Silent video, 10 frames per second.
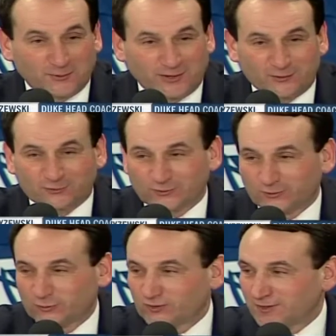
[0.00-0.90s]
plays
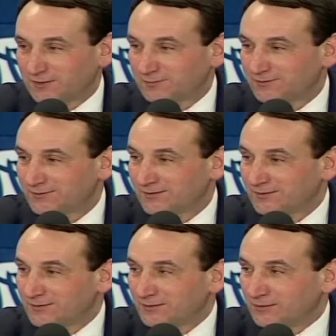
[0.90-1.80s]
for this team.
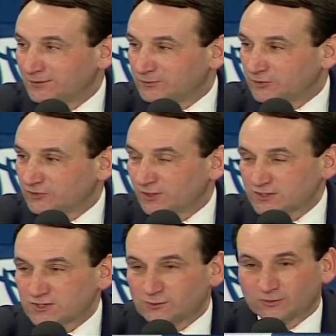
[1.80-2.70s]
You know, just
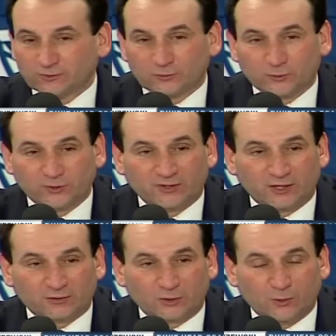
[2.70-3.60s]
hustle and threw it
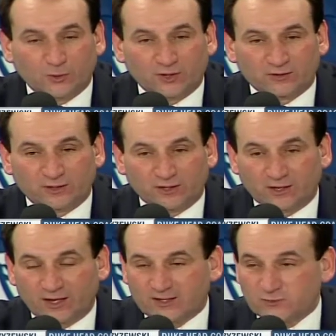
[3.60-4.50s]
down the court, and then our
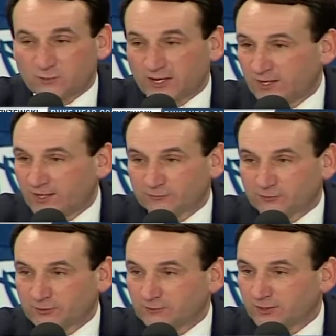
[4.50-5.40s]
guys ran
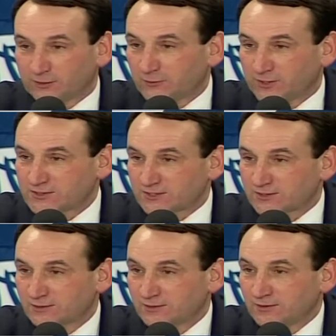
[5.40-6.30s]
after it like
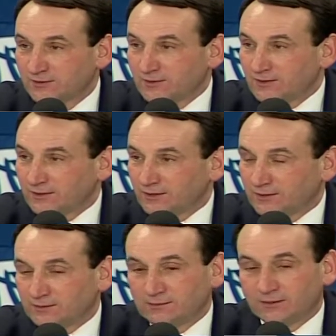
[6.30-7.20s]
crazy.
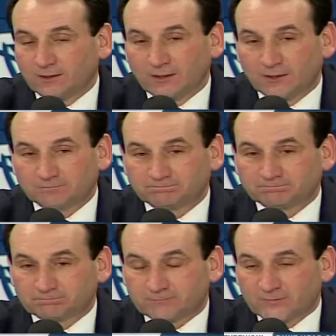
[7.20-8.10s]
And
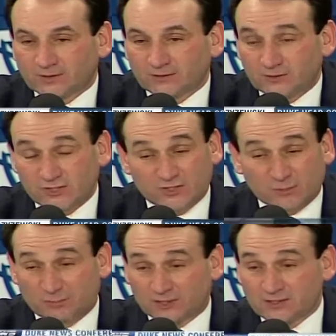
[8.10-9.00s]
it's just
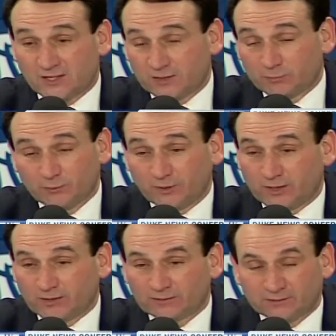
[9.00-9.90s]
a big-time
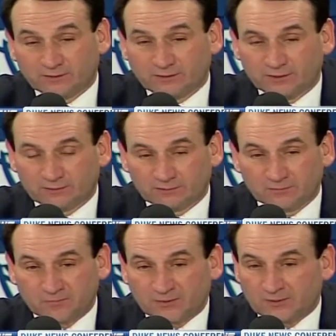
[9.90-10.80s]
play. And
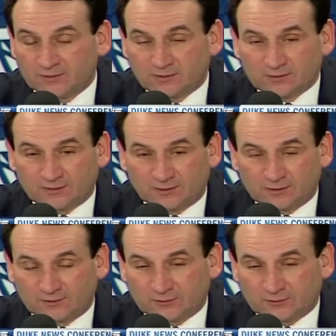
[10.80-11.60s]
I'm